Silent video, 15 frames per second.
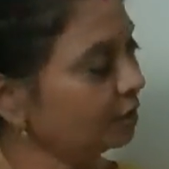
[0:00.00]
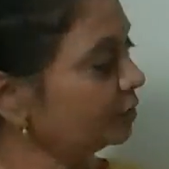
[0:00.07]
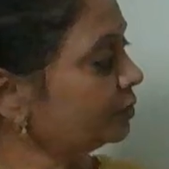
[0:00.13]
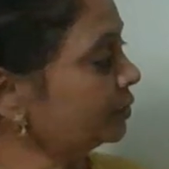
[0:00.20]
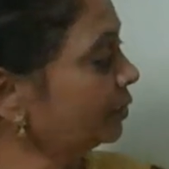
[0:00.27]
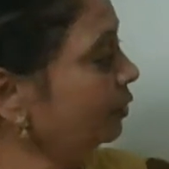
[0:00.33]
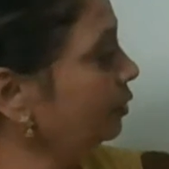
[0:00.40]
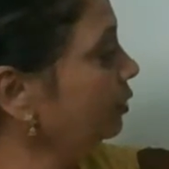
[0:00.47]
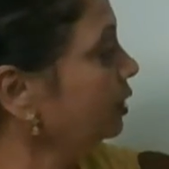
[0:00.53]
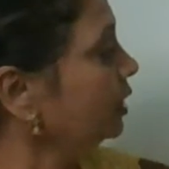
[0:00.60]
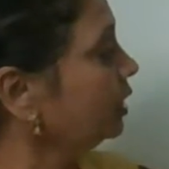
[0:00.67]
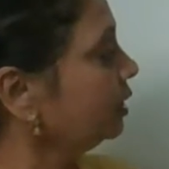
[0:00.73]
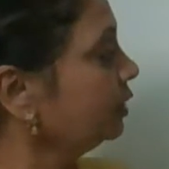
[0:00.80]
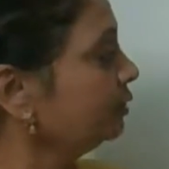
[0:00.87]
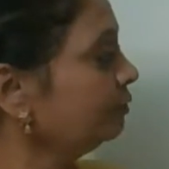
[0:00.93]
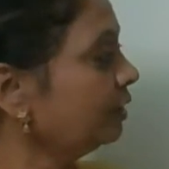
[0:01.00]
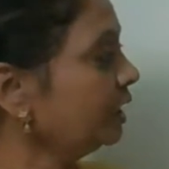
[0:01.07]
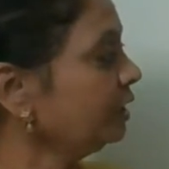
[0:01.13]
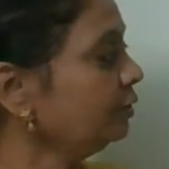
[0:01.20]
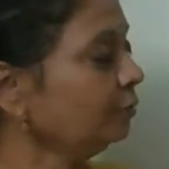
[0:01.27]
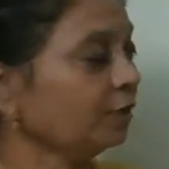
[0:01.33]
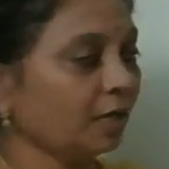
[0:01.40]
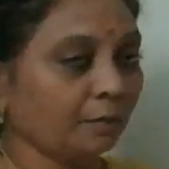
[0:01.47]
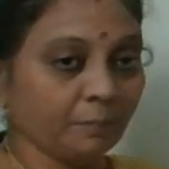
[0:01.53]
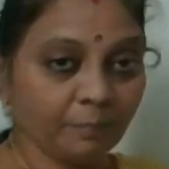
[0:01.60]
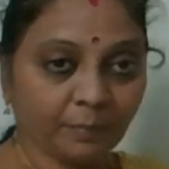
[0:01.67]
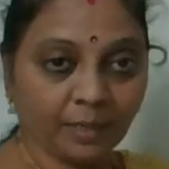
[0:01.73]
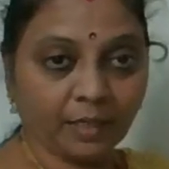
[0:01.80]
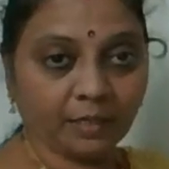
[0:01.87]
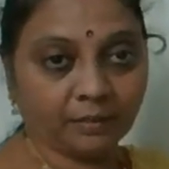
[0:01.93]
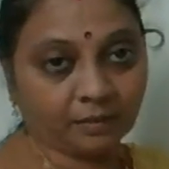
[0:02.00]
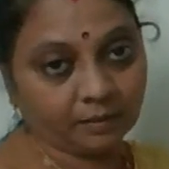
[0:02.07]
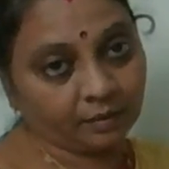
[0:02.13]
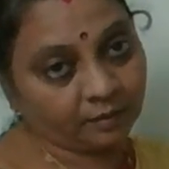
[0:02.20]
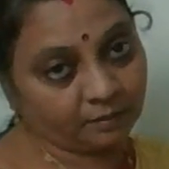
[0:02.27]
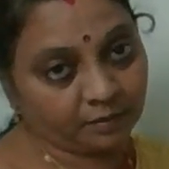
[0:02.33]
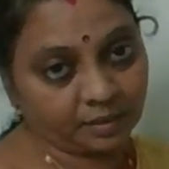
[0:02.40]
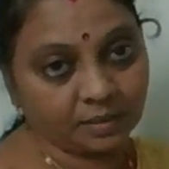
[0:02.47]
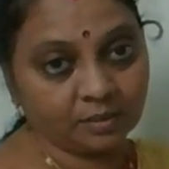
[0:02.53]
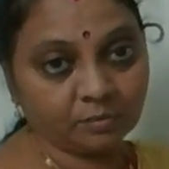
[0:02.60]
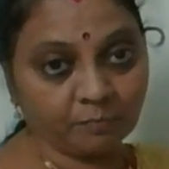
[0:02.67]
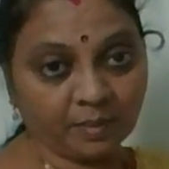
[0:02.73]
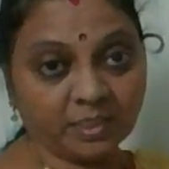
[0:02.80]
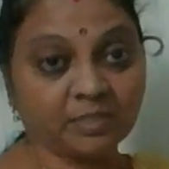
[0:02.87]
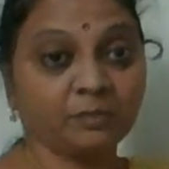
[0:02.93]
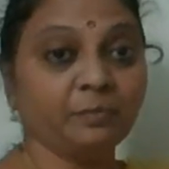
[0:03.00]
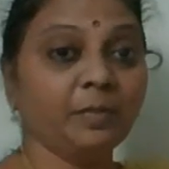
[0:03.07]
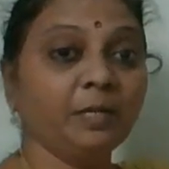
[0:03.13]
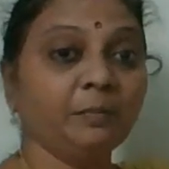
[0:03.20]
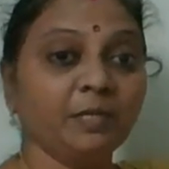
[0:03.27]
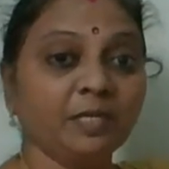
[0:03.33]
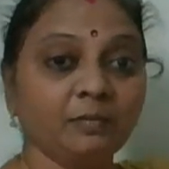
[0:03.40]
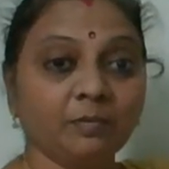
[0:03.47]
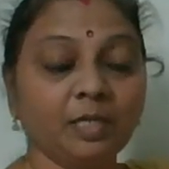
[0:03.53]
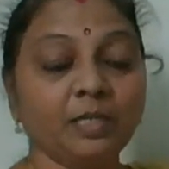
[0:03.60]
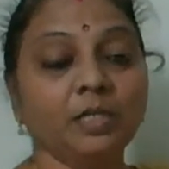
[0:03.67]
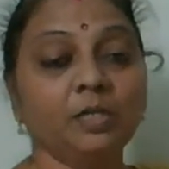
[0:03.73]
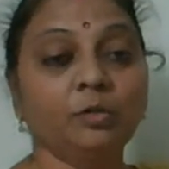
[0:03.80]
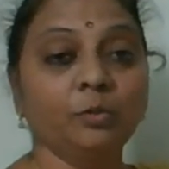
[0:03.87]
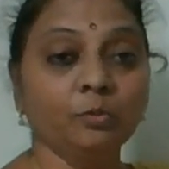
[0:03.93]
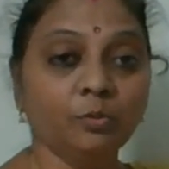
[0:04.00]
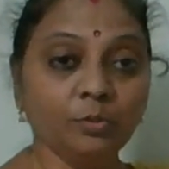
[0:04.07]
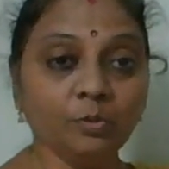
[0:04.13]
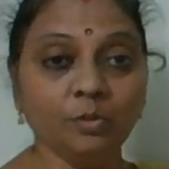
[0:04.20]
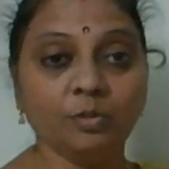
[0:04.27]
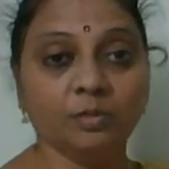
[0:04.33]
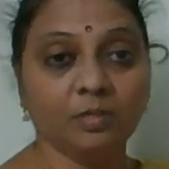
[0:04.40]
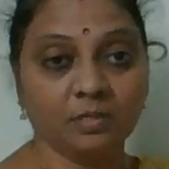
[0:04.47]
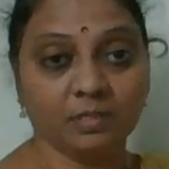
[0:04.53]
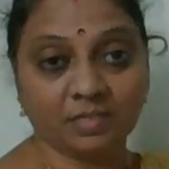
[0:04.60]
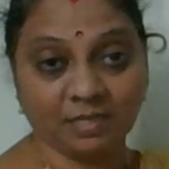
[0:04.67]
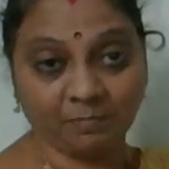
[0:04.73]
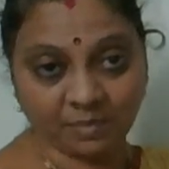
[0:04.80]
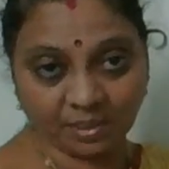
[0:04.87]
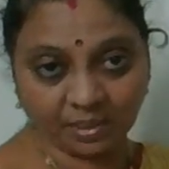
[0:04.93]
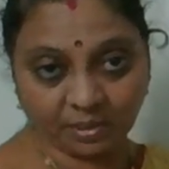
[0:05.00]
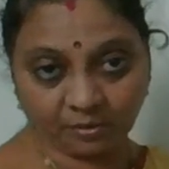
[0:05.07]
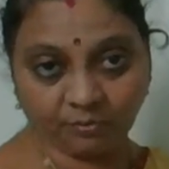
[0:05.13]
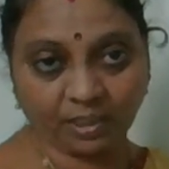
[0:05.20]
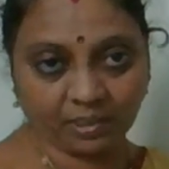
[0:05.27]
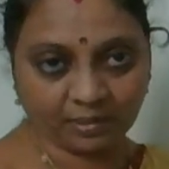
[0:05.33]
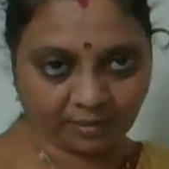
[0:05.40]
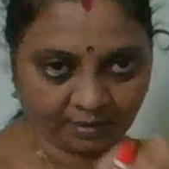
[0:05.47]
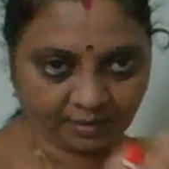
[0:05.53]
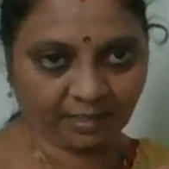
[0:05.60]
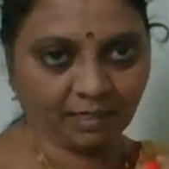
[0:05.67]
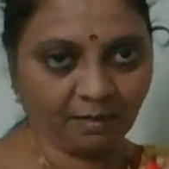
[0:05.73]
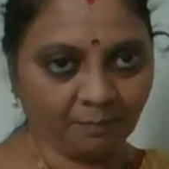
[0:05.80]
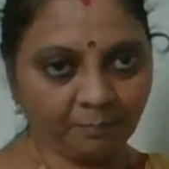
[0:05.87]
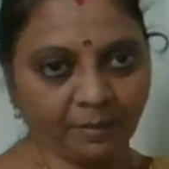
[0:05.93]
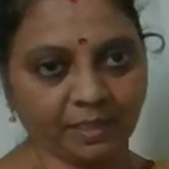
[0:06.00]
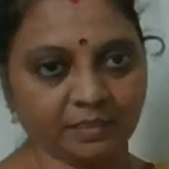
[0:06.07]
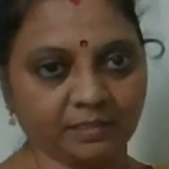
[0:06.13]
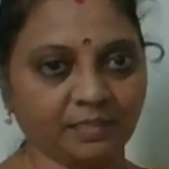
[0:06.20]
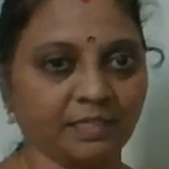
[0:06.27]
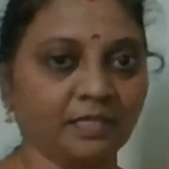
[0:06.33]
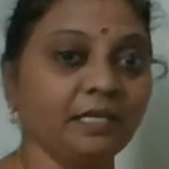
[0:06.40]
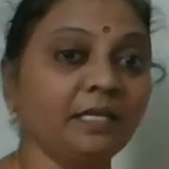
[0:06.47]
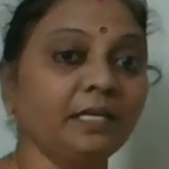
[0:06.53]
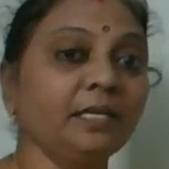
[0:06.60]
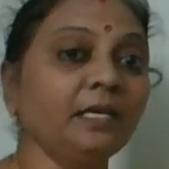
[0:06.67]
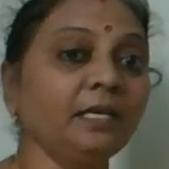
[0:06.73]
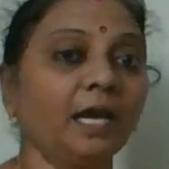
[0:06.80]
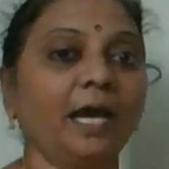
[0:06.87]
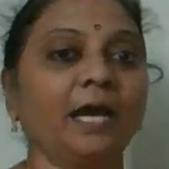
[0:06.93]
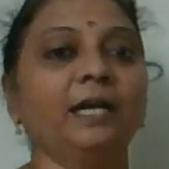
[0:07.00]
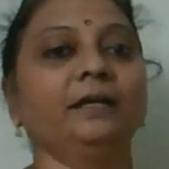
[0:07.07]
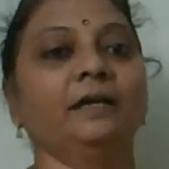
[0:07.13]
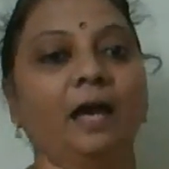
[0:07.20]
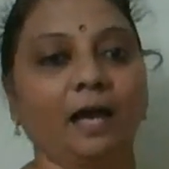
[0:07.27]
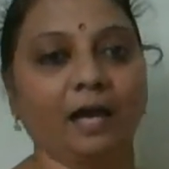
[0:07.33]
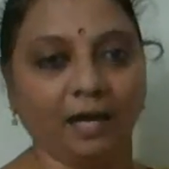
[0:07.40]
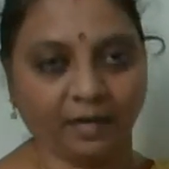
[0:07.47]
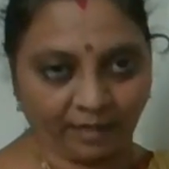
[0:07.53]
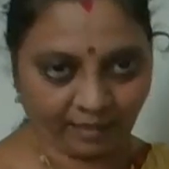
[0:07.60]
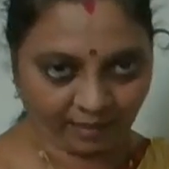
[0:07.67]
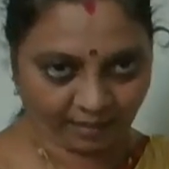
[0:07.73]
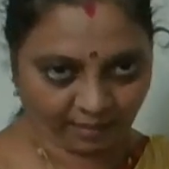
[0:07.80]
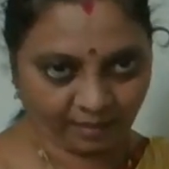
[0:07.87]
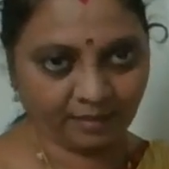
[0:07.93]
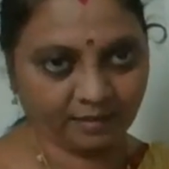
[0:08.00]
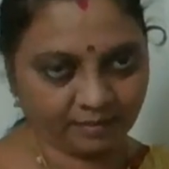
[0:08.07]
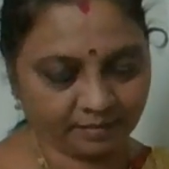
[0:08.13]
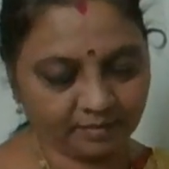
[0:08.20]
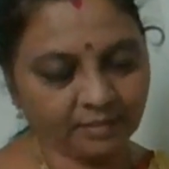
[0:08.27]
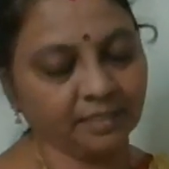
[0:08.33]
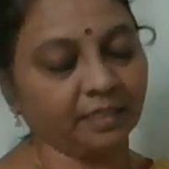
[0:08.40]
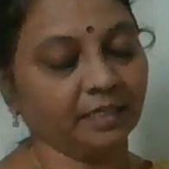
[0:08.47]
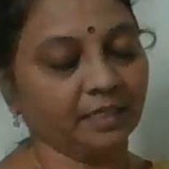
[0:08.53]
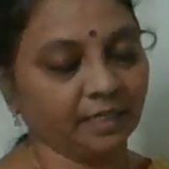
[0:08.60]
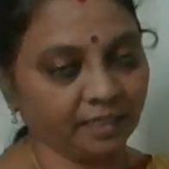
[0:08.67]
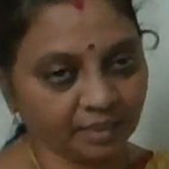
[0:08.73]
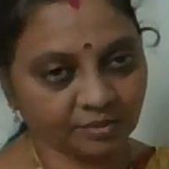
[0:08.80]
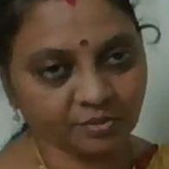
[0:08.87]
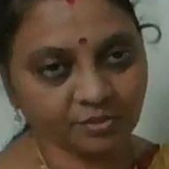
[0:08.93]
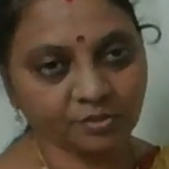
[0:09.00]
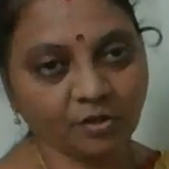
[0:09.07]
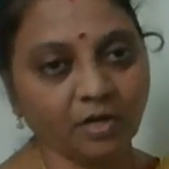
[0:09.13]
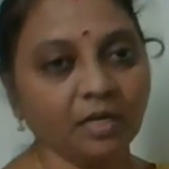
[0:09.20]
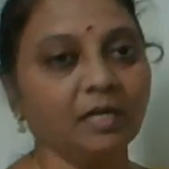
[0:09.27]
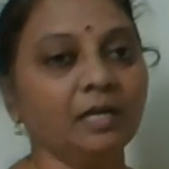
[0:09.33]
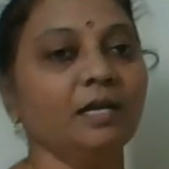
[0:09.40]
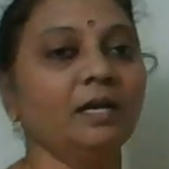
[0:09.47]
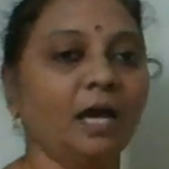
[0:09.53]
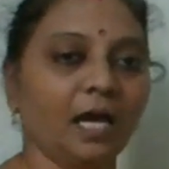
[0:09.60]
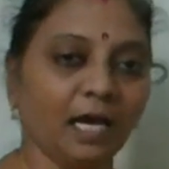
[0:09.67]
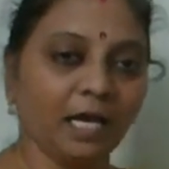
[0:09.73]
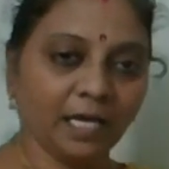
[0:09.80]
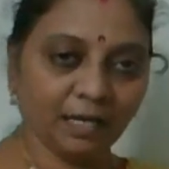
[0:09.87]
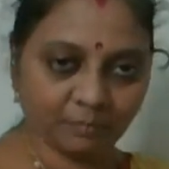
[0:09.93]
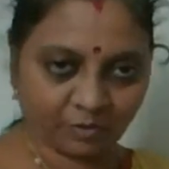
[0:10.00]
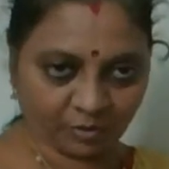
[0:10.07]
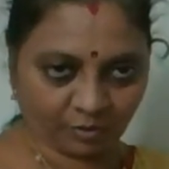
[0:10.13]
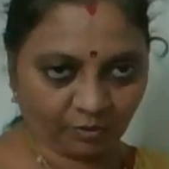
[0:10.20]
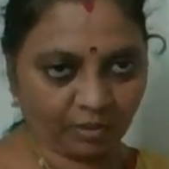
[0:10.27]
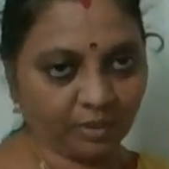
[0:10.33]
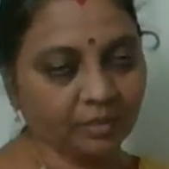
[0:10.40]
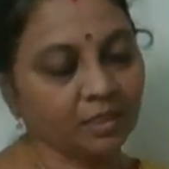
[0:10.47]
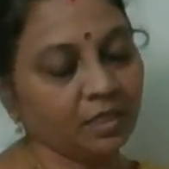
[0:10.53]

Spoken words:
So when you compare, this must be between the two subjective cases, the comparison, he and I. Isn't it? He is tall, I am tall.